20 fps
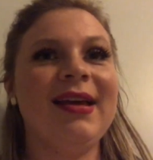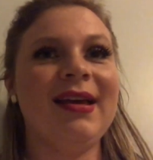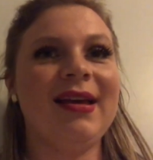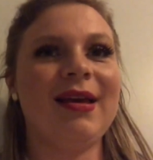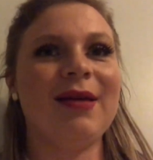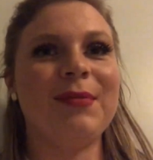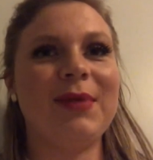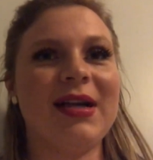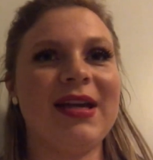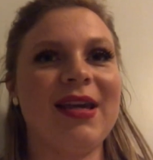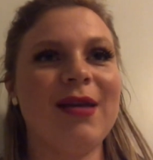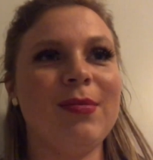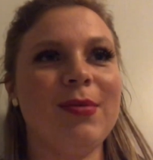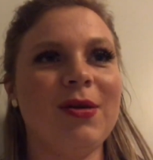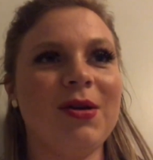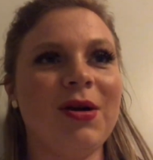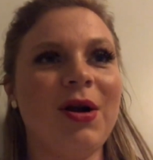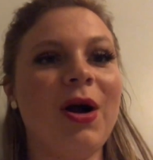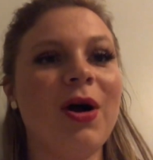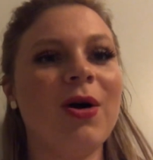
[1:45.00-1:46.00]
I keeping
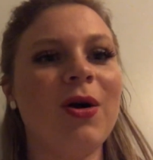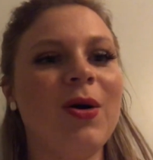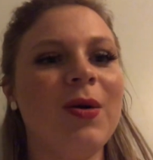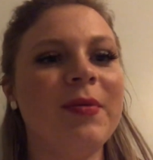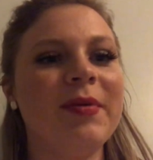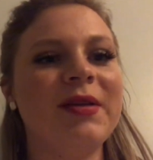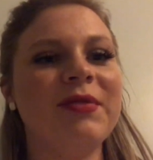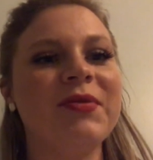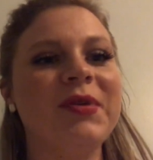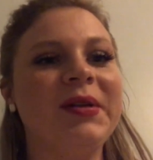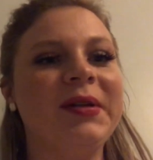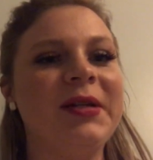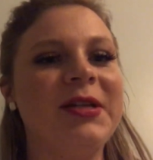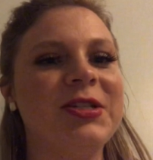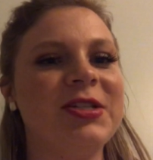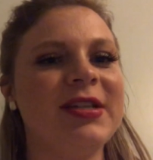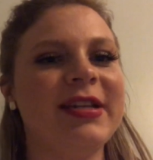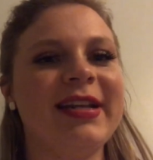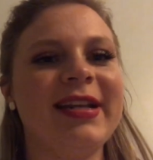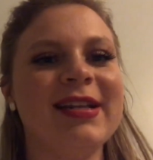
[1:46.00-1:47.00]
her home and really
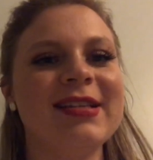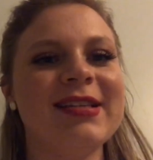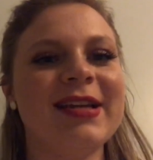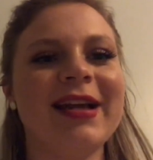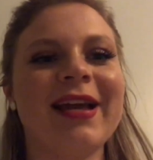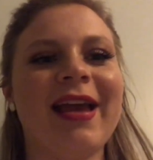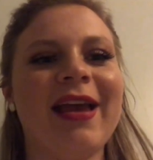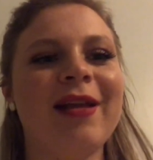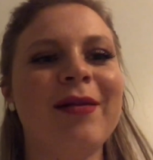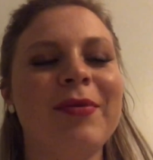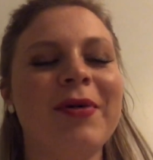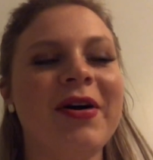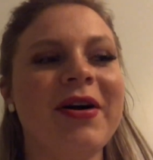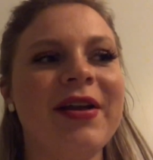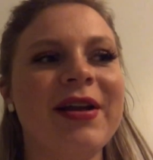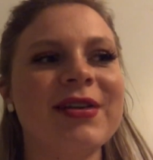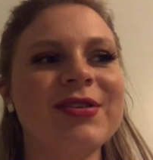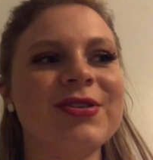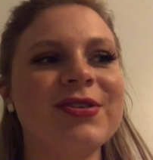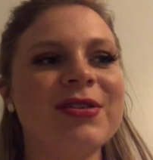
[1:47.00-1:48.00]
she needs like
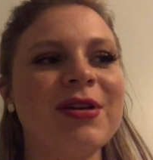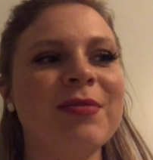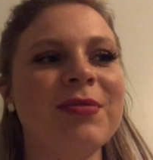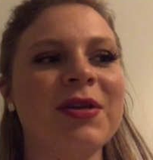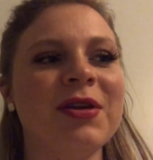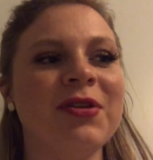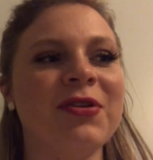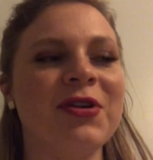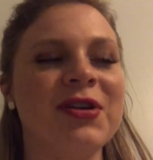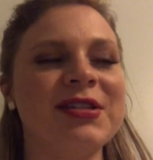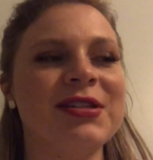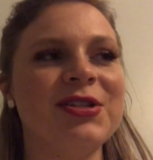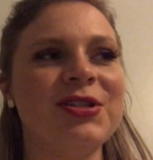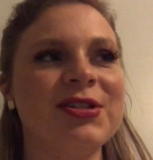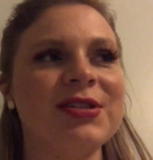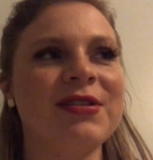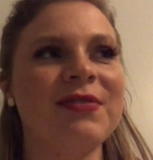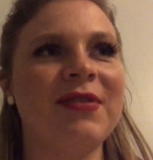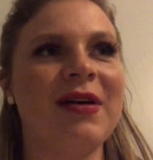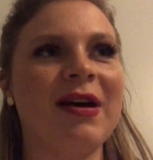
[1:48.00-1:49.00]
antibiotics or something, or is it
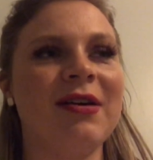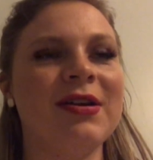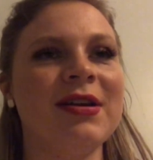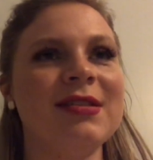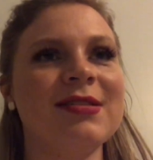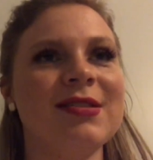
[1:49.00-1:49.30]
just a virus?